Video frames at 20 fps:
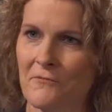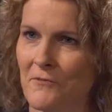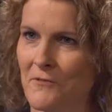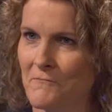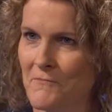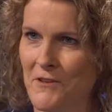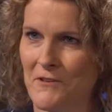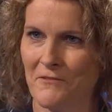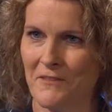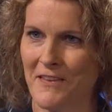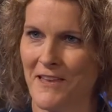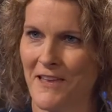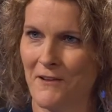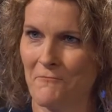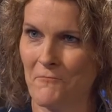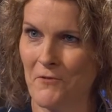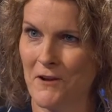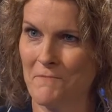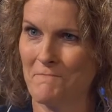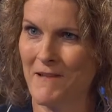when we only had
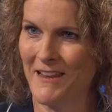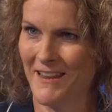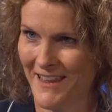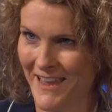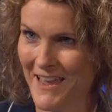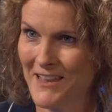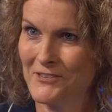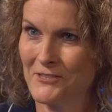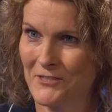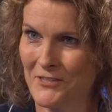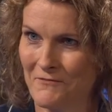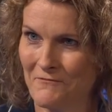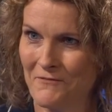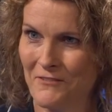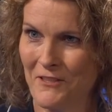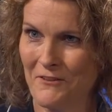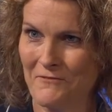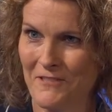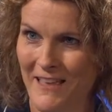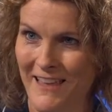one medication,
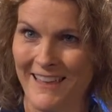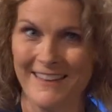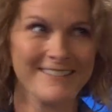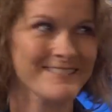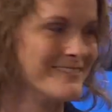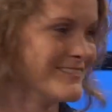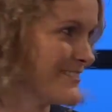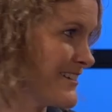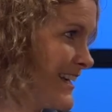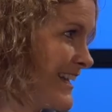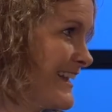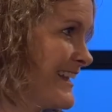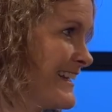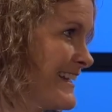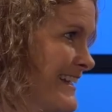Flolan, right?